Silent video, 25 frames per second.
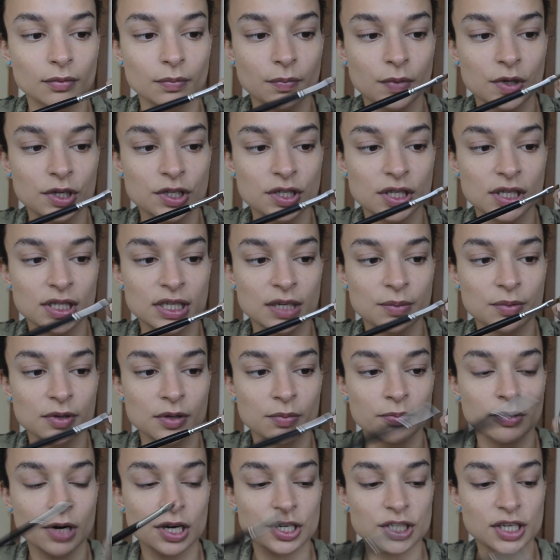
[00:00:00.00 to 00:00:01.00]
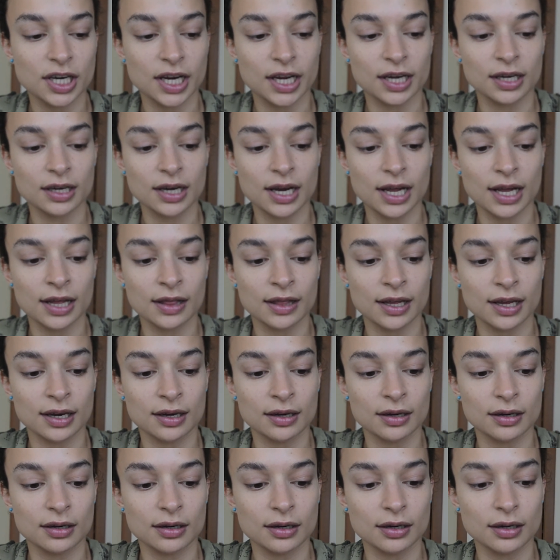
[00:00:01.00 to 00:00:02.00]
Push the tip of the brush in and
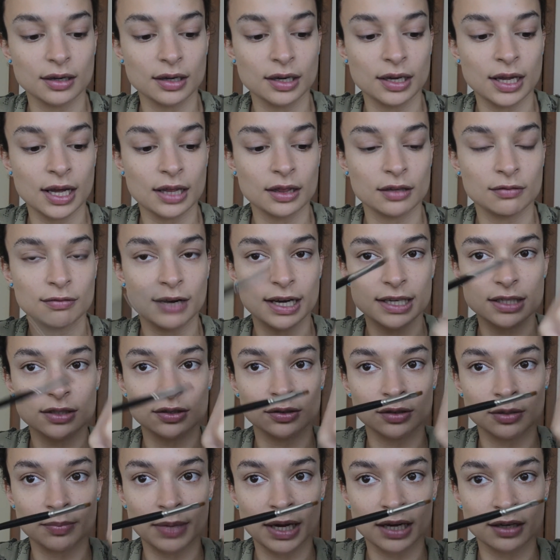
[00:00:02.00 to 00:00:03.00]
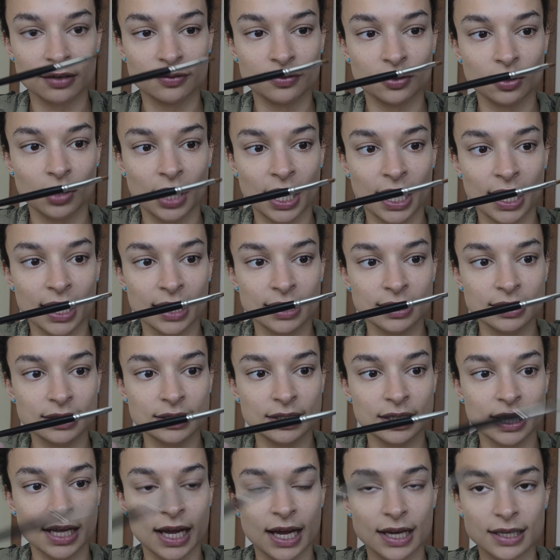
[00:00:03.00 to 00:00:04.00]
then get the rest on the back of your hand,
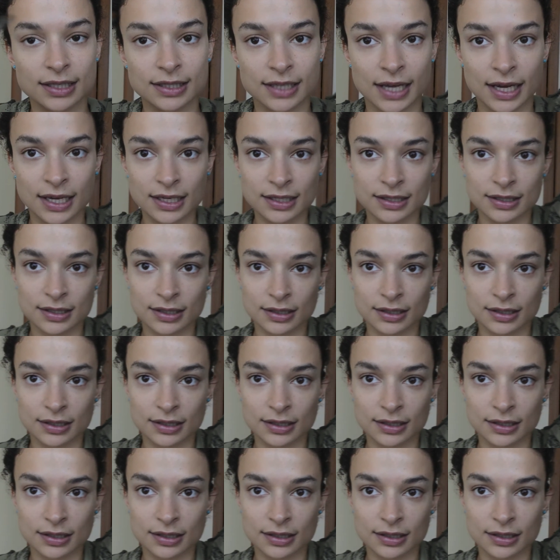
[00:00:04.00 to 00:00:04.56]
the excess.